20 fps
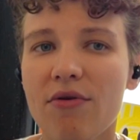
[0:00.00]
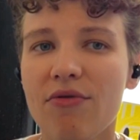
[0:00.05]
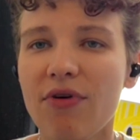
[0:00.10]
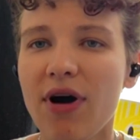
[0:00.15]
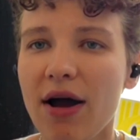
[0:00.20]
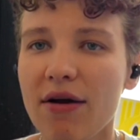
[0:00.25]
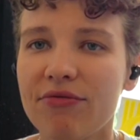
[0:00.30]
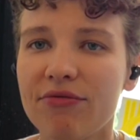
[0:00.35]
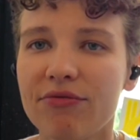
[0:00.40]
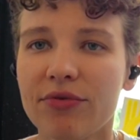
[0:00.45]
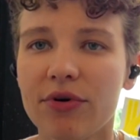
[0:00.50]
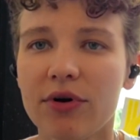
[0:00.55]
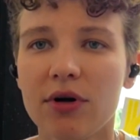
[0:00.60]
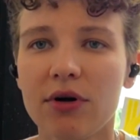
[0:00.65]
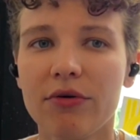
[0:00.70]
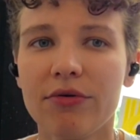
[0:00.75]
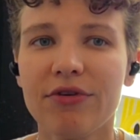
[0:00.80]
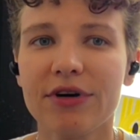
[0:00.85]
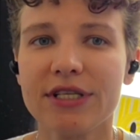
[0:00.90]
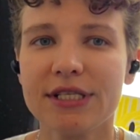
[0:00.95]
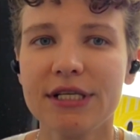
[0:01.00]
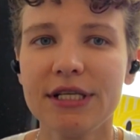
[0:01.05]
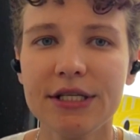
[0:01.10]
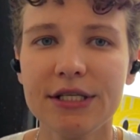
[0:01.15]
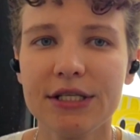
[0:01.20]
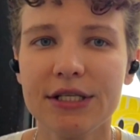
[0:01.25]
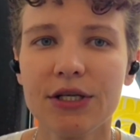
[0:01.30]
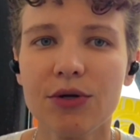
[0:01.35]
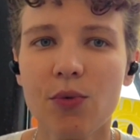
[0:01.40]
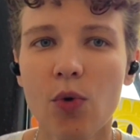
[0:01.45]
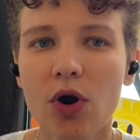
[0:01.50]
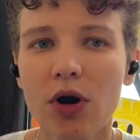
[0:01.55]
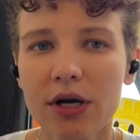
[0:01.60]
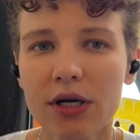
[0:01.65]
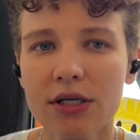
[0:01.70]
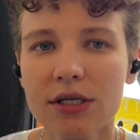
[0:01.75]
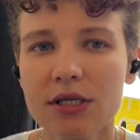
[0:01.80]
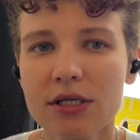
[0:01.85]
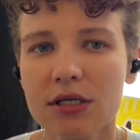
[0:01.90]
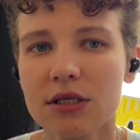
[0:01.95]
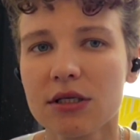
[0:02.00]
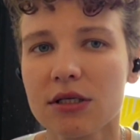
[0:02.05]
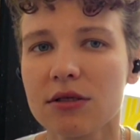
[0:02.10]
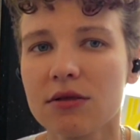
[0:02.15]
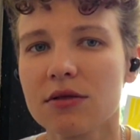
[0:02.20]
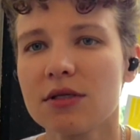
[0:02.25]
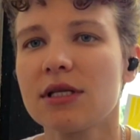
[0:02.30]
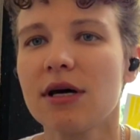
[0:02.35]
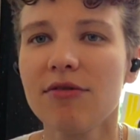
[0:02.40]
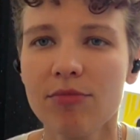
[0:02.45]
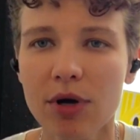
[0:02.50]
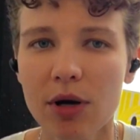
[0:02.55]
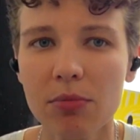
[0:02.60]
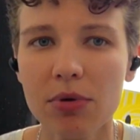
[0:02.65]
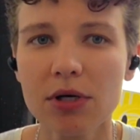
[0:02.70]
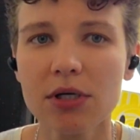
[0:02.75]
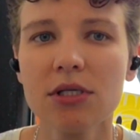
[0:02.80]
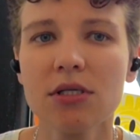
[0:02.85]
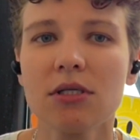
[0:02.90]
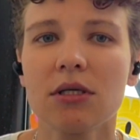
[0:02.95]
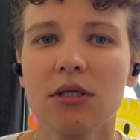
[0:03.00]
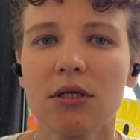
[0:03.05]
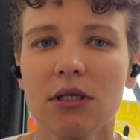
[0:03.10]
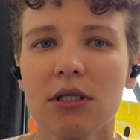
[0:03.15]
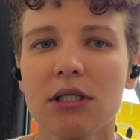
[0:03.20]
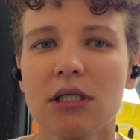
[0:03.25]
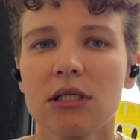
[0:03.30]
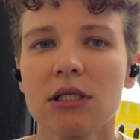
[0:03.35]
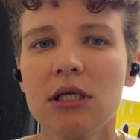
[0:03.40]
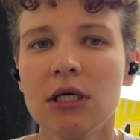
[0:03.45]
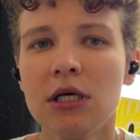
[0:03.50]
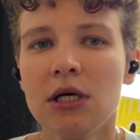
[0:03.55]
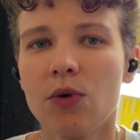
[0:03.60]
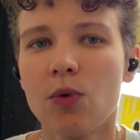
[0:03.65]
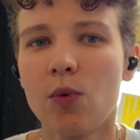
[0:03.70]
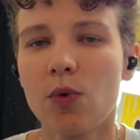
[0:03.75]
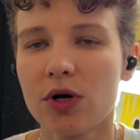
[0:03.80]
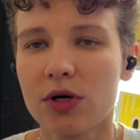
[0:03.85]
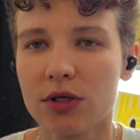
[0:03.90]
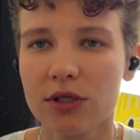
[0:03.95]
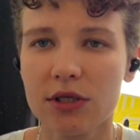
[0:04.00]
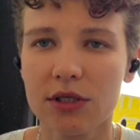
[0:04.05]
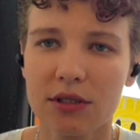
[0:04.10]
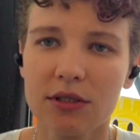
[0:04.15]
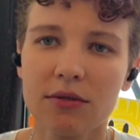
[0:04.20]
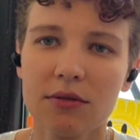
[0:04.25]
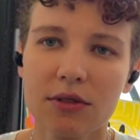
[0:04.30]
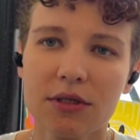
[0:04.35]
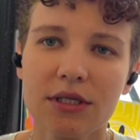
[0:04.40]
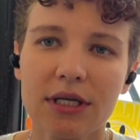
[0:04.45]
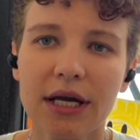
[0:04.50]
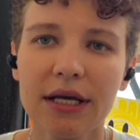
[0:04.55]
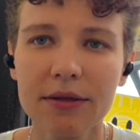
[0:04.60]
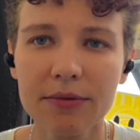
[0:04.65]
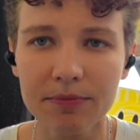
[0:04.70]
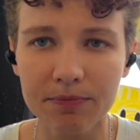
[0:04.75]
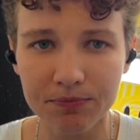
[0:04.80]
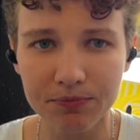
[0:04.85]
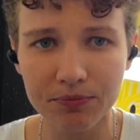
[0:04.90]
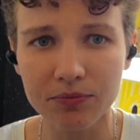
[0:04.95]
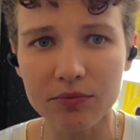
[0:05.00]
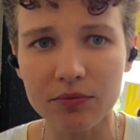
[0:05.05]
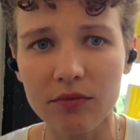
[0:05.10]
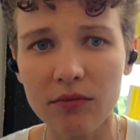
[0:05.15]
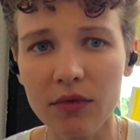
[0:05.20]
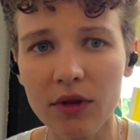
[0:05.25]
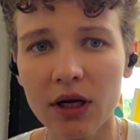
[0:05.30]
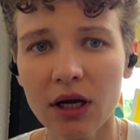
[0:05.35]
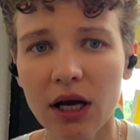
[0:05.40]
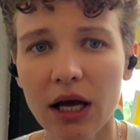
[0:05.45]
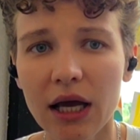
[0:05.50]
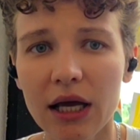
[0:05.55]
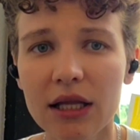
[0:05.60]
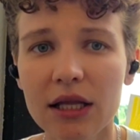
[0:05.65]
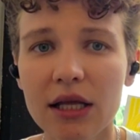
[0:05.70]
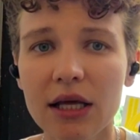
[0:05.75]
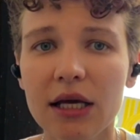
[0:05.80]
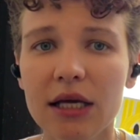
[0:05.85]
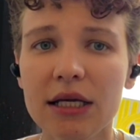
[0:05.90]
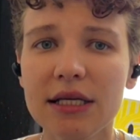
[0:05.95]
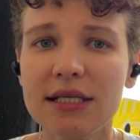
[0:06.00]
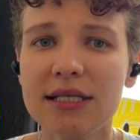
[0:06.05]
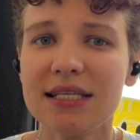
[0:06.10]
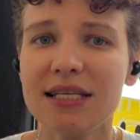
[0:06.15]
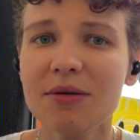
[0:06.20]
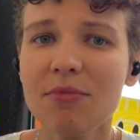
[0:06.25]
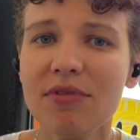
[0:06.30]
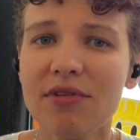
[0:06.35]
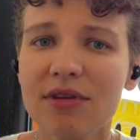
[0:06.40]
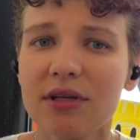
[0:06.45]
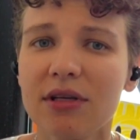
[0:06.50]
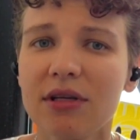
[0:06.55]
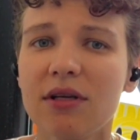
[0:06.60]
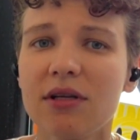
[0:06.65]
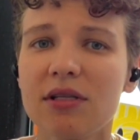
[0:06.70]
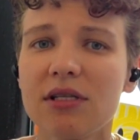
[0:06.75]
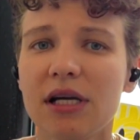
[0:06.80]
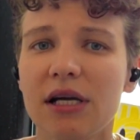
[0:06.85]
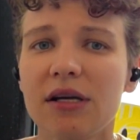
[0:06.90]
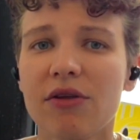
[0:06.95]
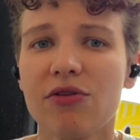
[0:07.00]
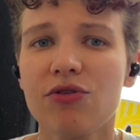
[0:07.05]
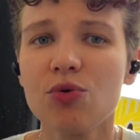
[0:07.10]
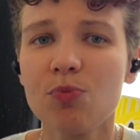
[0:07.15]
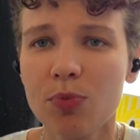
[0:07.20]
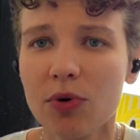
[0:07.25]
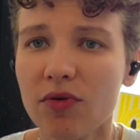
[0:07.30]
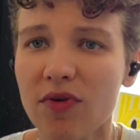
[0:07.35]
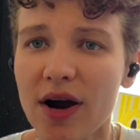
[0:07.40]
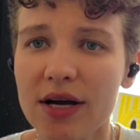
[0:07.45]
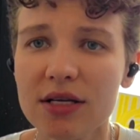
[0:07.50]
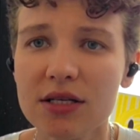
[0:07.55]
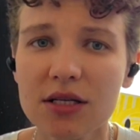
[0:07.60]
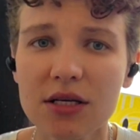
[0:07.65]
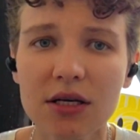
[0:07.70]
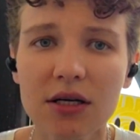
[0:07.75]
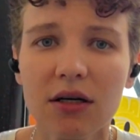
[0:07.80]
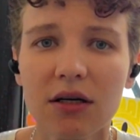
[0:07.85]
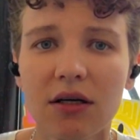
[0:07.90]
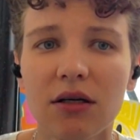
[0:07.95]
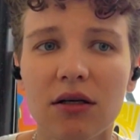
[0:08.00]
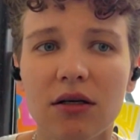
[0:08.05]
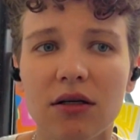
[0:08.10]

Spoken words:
five facility workers, staff members, were sat. And it seems the supervisor,